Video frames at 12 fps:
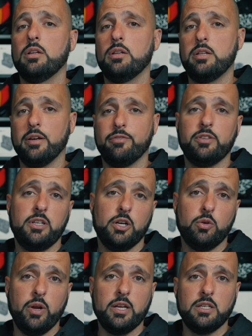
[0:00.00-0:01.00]
Definitely a
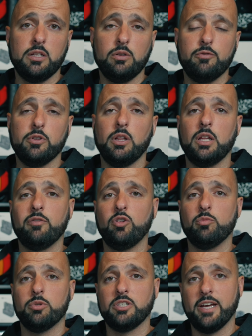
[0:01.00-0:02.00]
great deal for the level
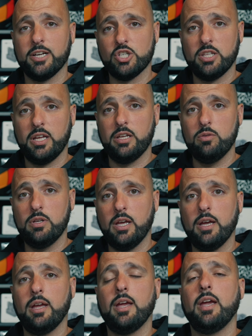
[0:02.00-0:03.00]
of protection that you
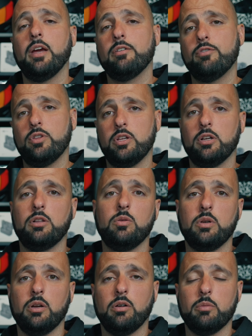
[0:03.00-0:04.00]
get and for the
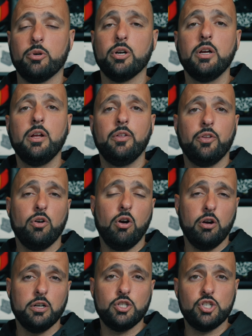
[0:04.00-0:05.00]
included armor. There
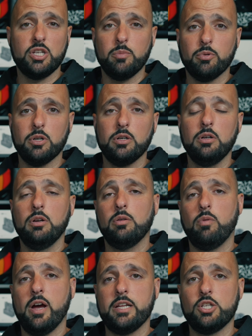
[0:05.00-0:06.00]
are cheaper
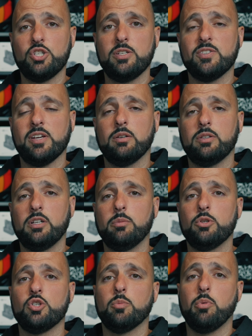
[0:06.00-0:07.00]
riding jeans out there,
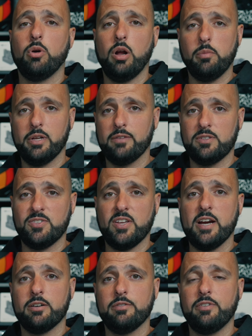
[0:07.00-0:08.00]
but you're probably going to have to
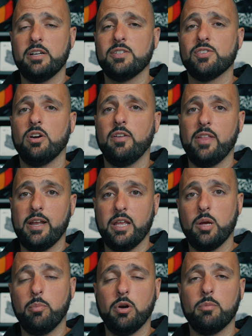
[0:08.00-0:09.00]
sacrifice on that
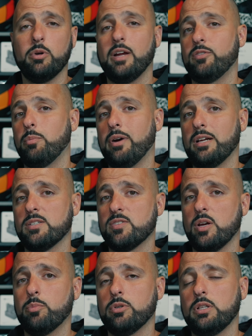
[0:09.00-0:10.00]
hip armor and have to buy it
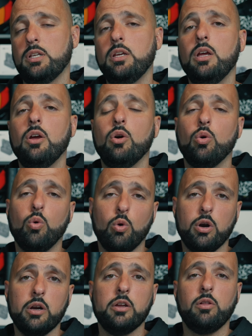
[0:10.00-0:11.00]
separately,
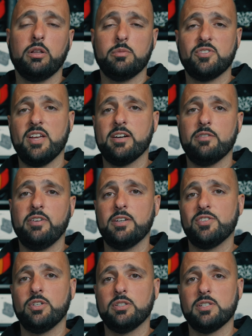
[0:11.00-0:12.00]
or you'll end up
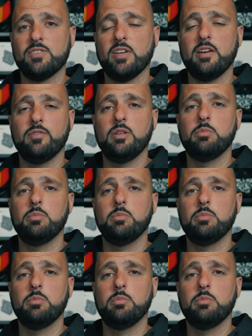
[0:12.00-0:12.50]
sacrificing on the safety